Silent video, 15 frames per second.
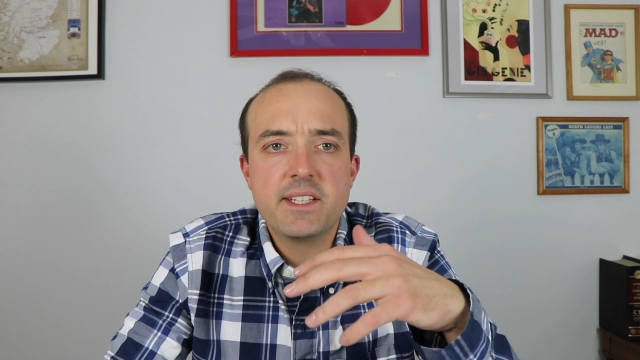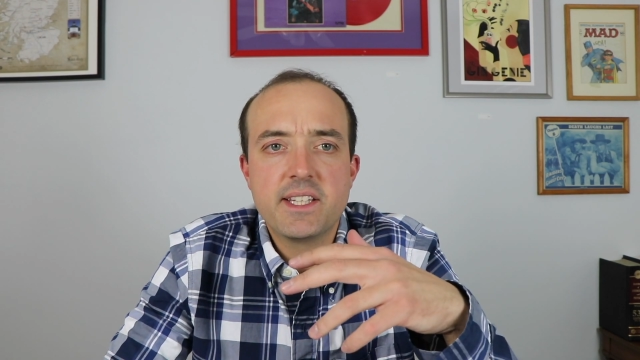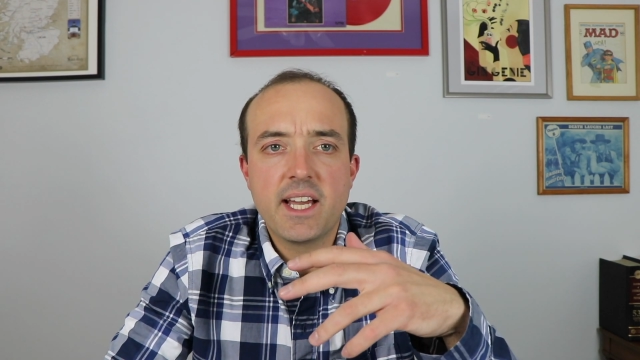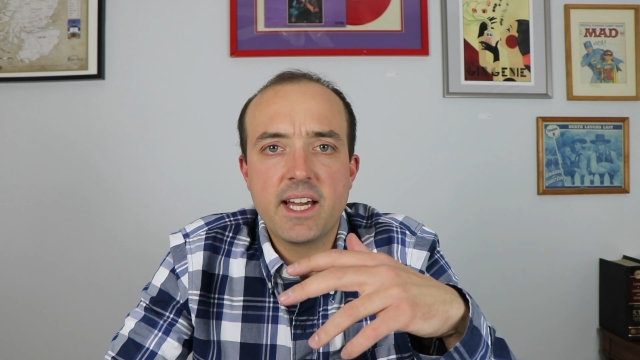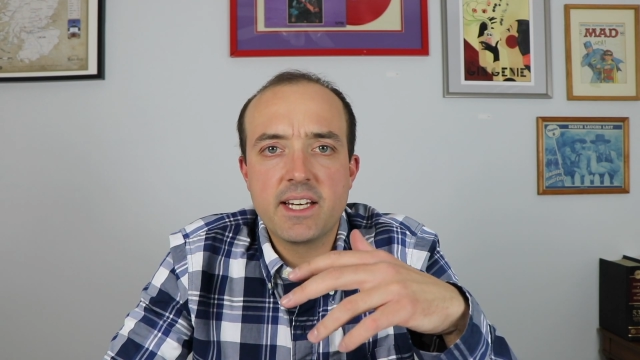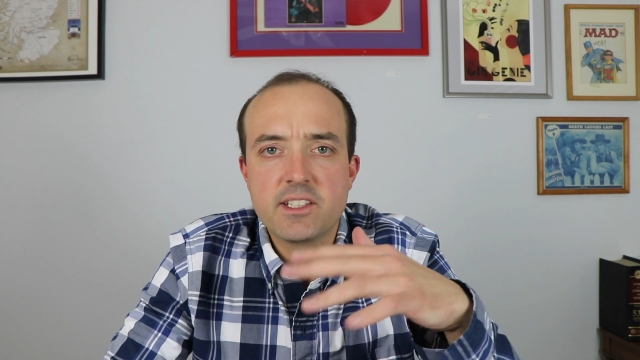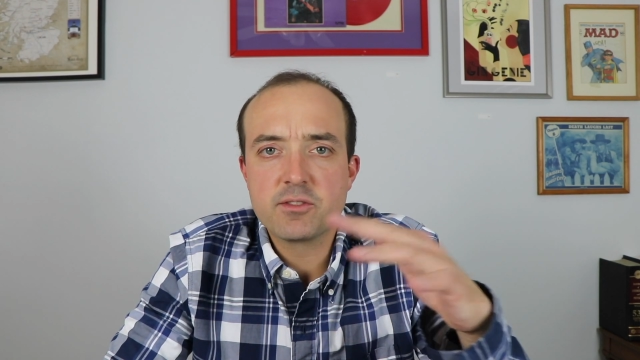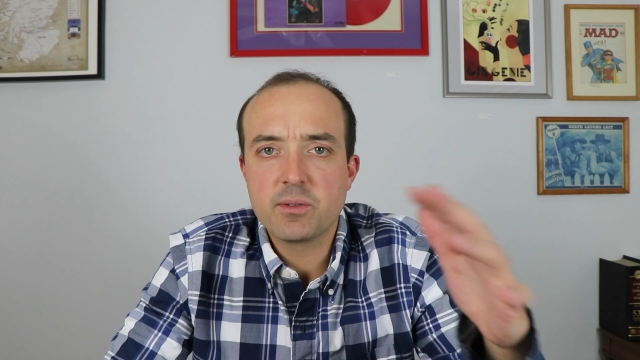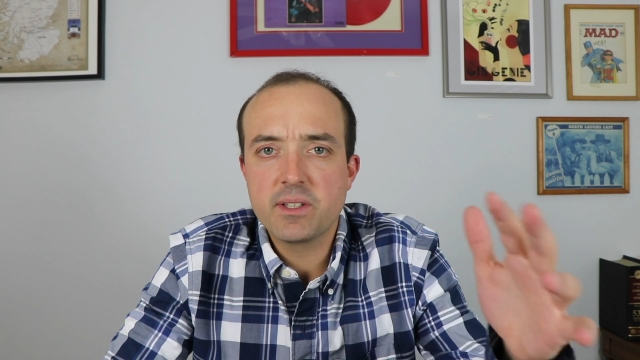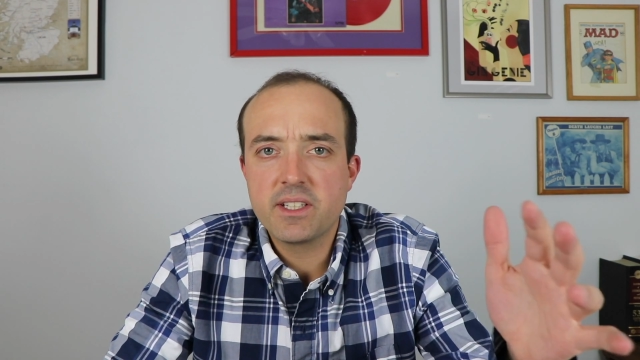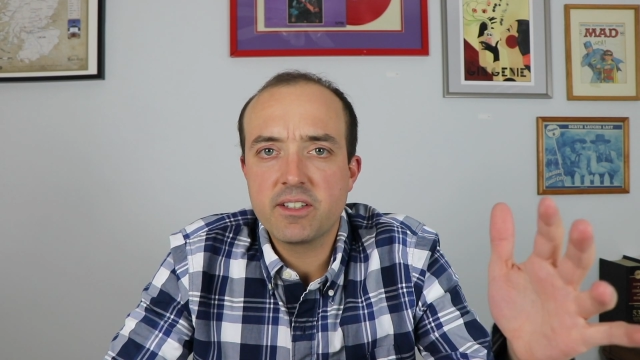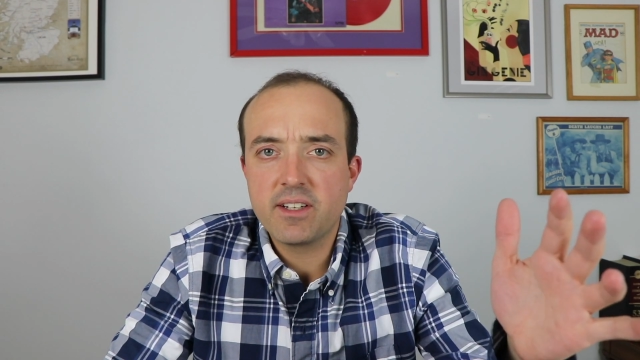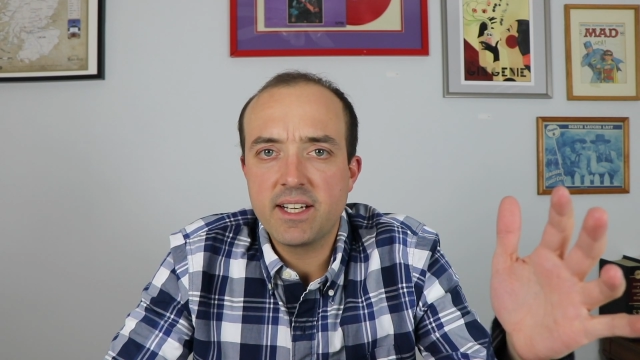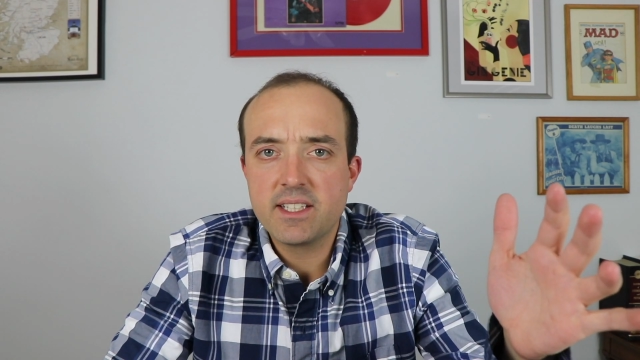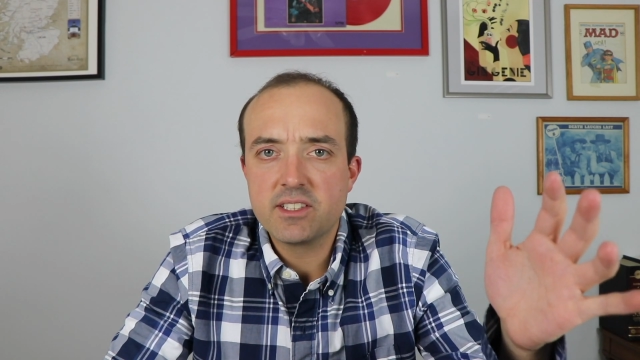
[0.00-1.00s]
that it's really
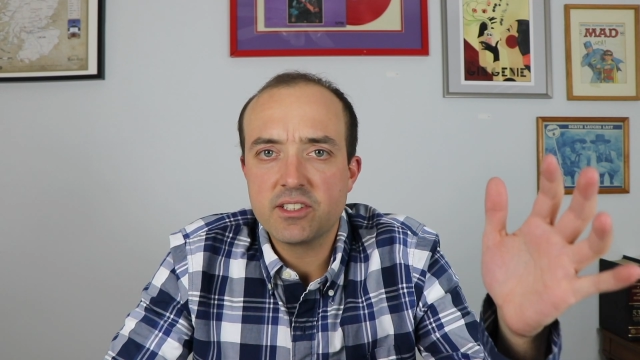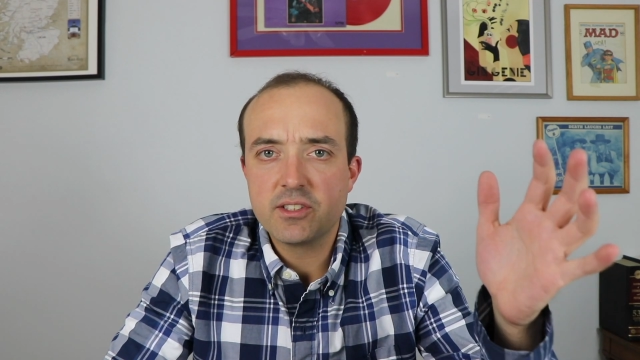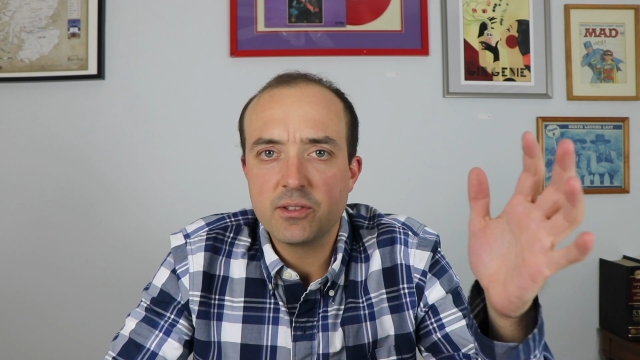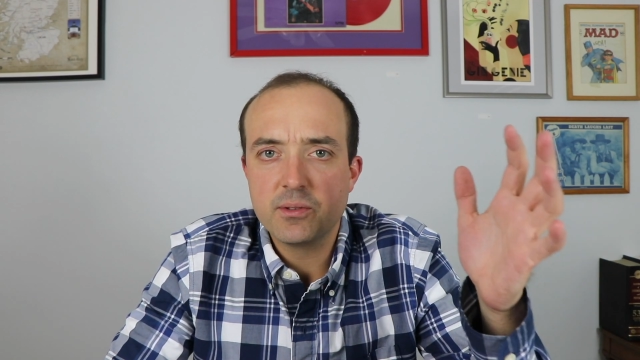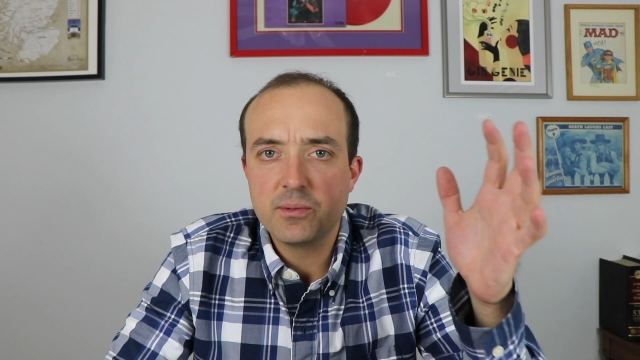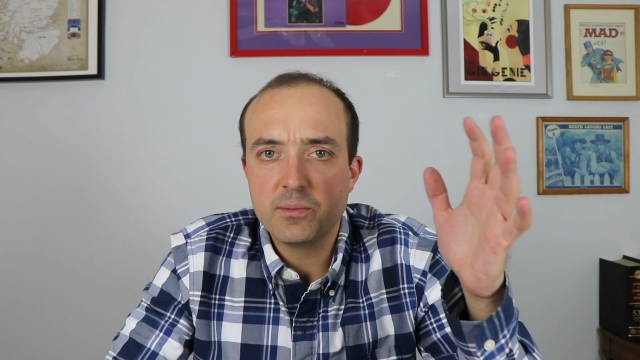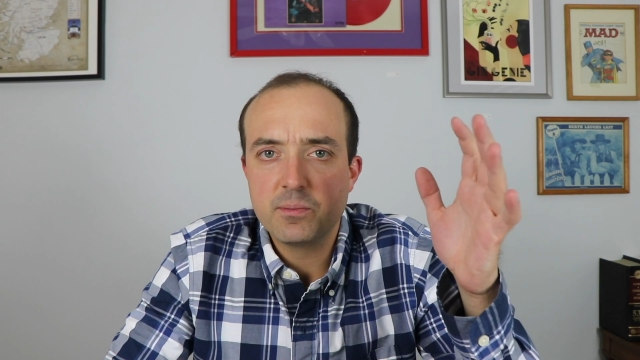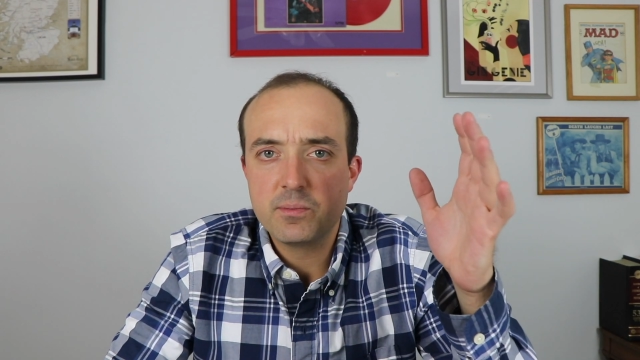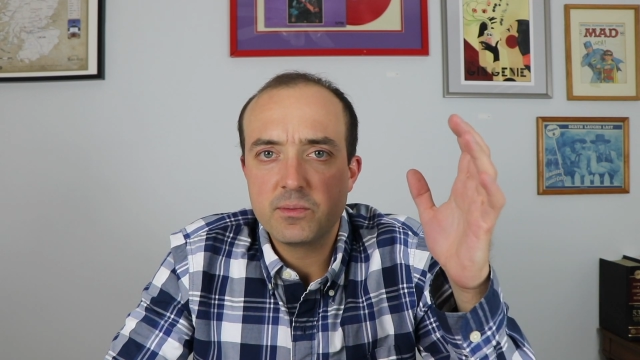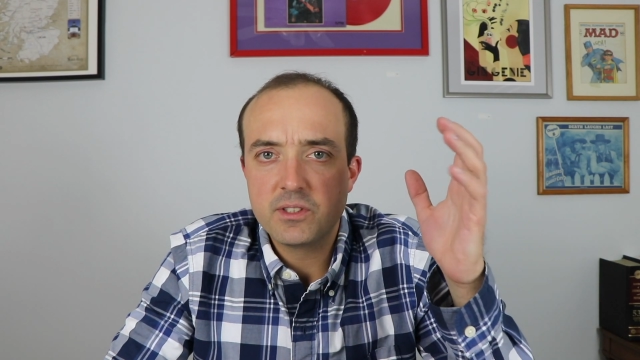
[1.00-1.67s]
great to